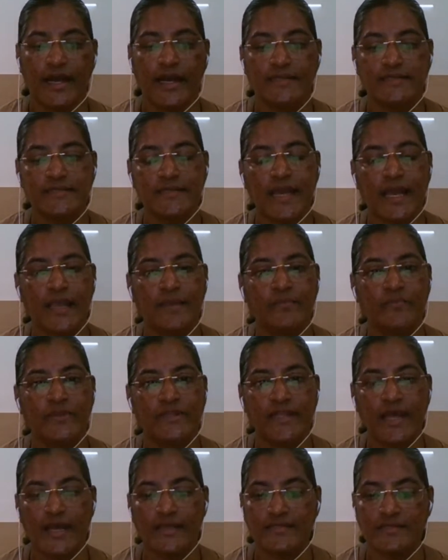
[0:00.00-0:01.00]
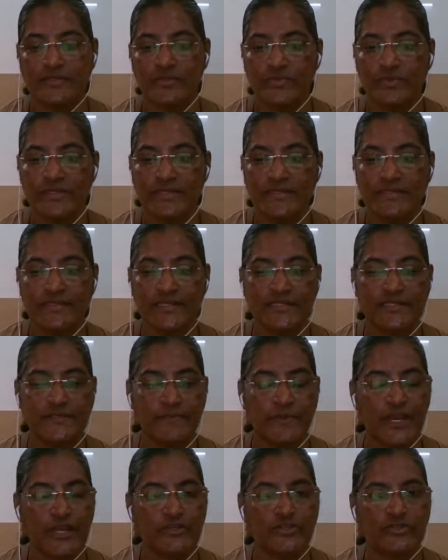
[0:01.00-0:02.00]
Our time with our students is
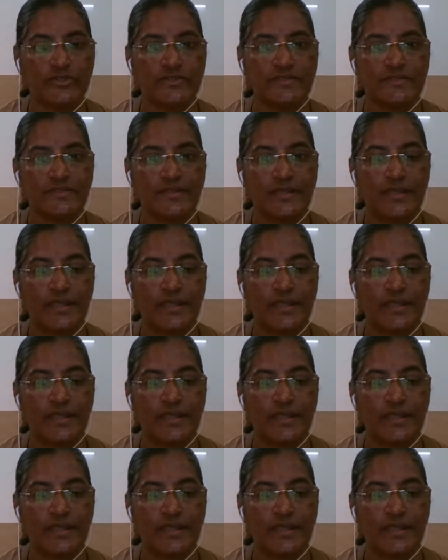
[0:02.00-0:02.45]
precious,